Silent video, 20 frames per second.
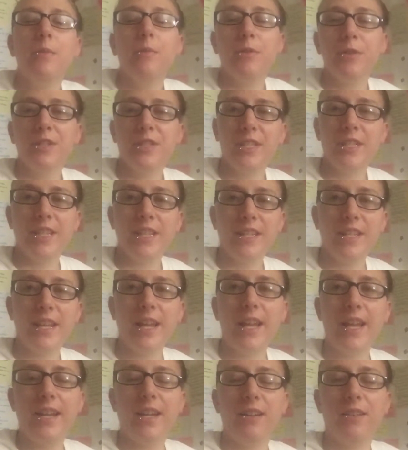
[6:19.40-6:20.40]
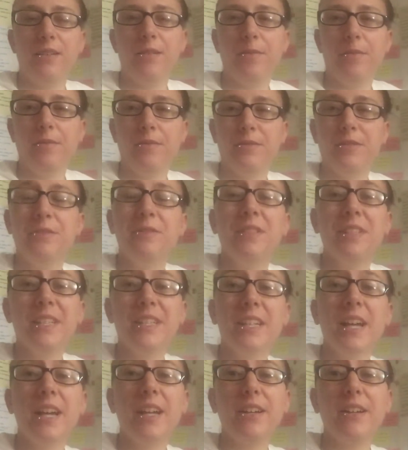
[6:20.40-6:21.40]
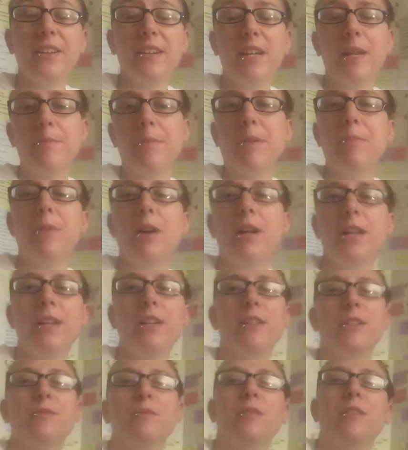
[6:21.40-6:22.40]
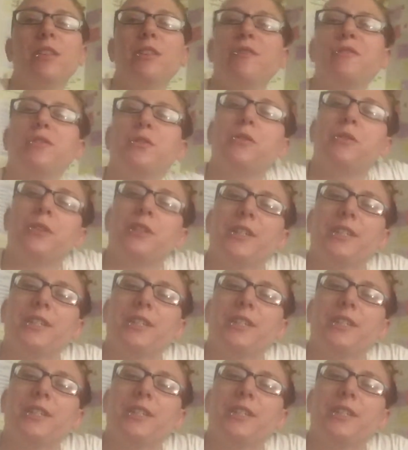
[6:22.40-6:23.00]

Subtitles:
most of the day. I was really tired, and my body is really sore